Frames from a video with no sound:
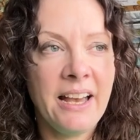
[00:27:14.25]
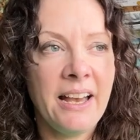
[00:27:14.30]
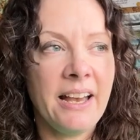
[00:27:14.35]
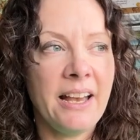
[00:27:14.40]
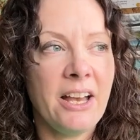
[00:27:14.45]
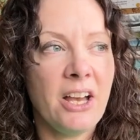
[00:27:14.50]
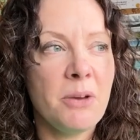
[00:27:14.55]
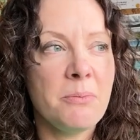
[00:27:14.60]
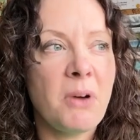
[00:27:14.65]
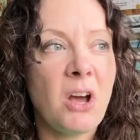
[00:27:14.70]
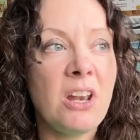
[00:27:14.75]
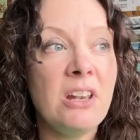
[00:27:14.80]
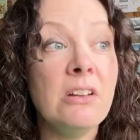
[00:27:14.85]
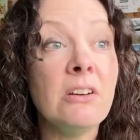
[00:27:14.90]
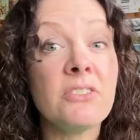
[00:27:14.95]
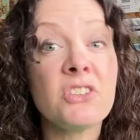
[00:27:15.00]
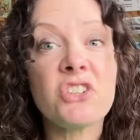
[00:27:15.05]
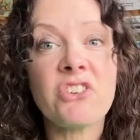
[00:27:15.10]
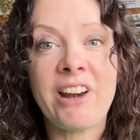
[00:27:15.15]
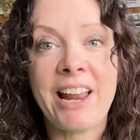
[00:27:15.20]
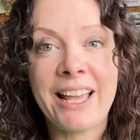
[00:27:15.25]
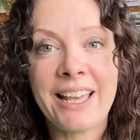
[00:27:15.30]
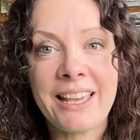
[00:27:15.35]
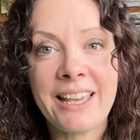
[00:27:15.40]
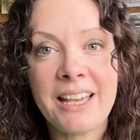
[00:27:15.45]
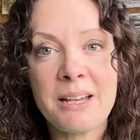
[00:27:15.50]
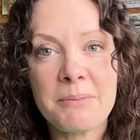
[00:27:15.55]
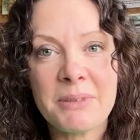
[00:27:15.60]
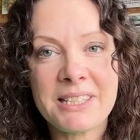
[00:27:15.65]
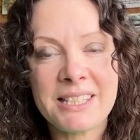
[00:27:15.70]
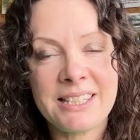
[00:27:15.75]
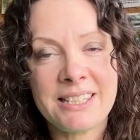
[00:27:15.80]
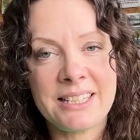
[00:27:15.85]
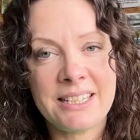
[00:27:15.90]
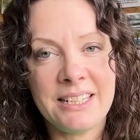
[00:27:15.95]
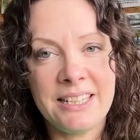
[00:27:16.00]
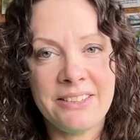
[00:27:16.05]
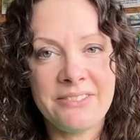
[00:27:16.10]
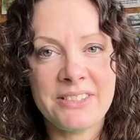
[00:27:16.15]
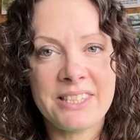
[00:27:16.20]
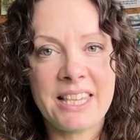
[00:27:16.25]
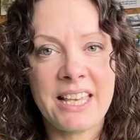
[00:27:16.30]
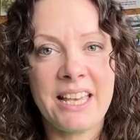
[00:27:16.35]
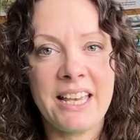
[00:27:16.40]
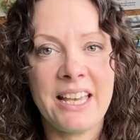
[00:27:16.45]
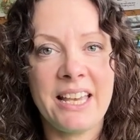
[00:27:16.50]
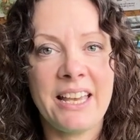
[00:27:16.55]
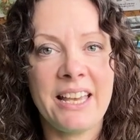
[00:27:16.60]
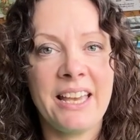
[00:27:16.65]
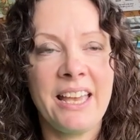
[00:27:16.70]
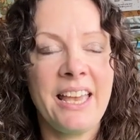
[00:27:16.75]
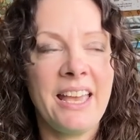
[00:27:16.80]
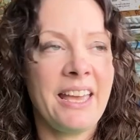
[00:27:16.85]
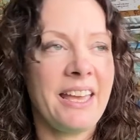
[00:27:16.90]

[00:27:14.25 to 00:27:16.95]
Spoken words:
I love Sri Lanka. My sister lives there.